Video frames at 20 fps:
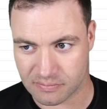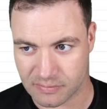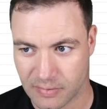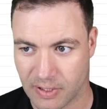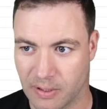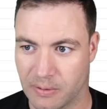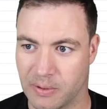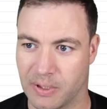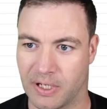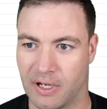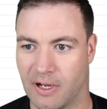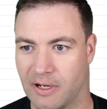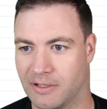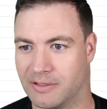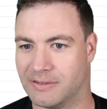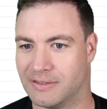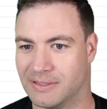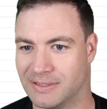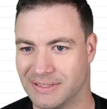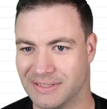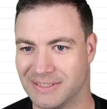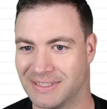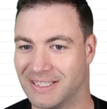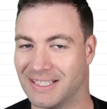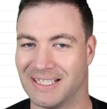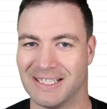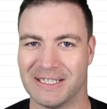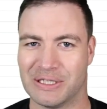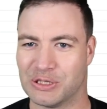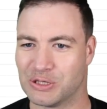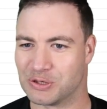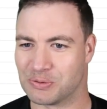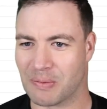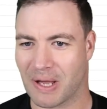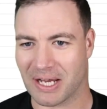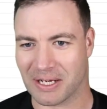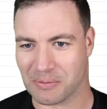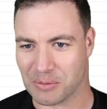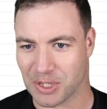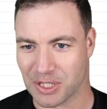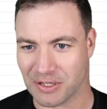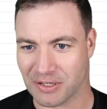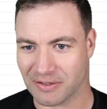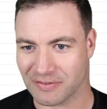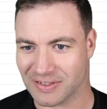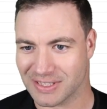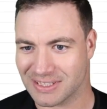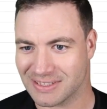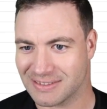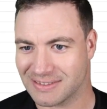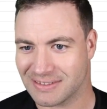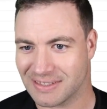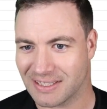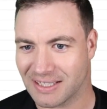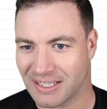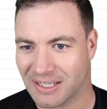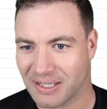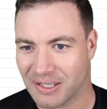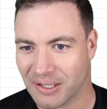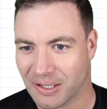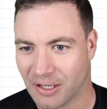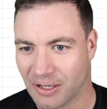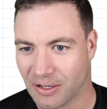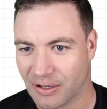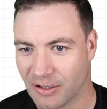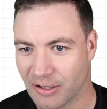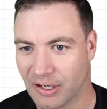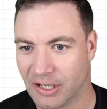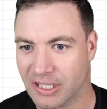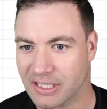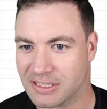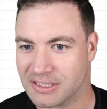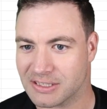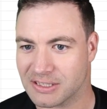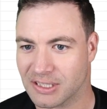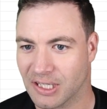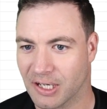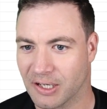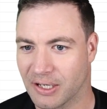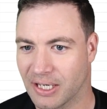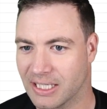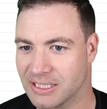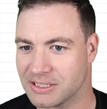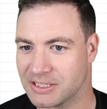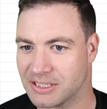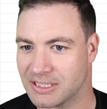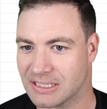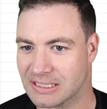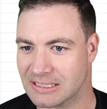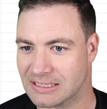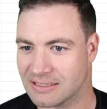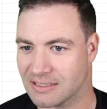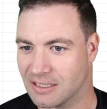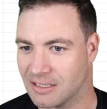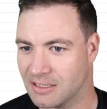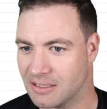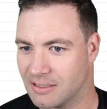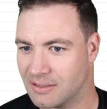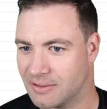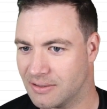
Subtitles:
There we go. It's making me nervous. All right. So as you can see,